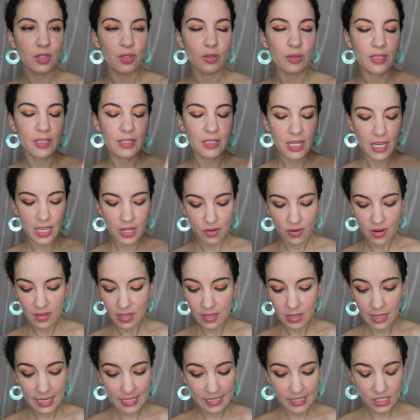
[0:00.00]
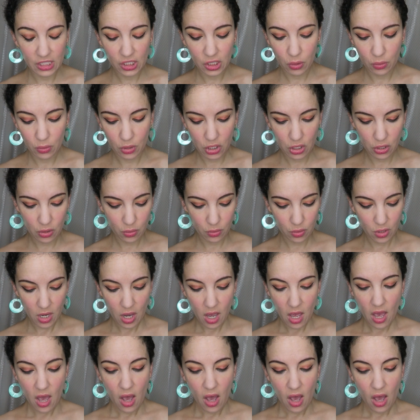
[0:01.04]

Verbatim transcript: little container. I think that is so cute.